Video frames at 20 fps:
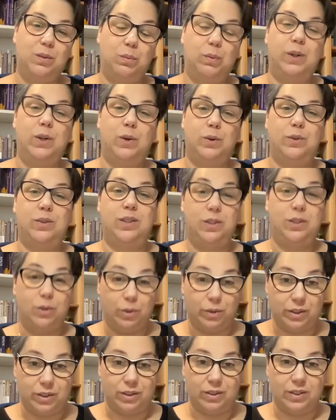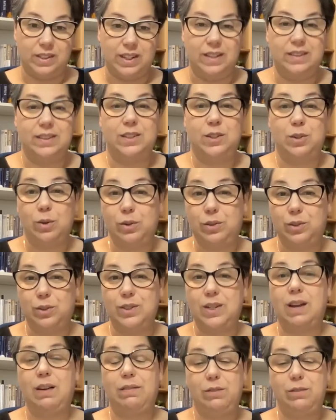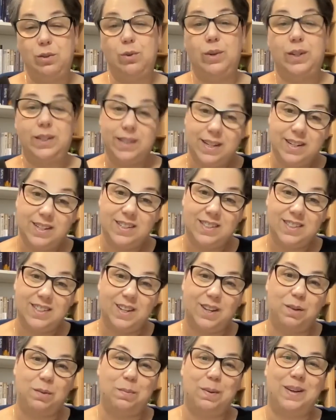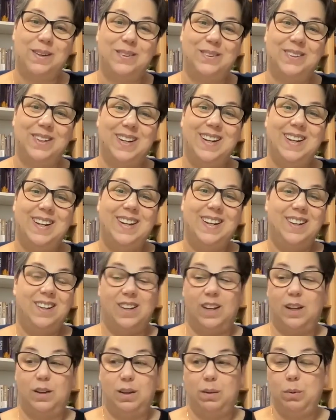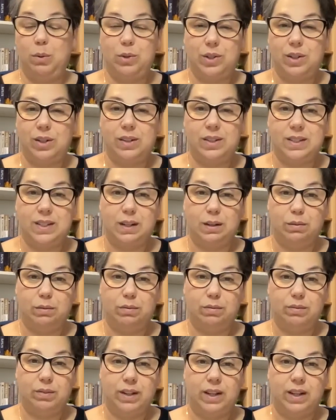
we go to the doctors, and the doctors have no ideas about emotional stuff.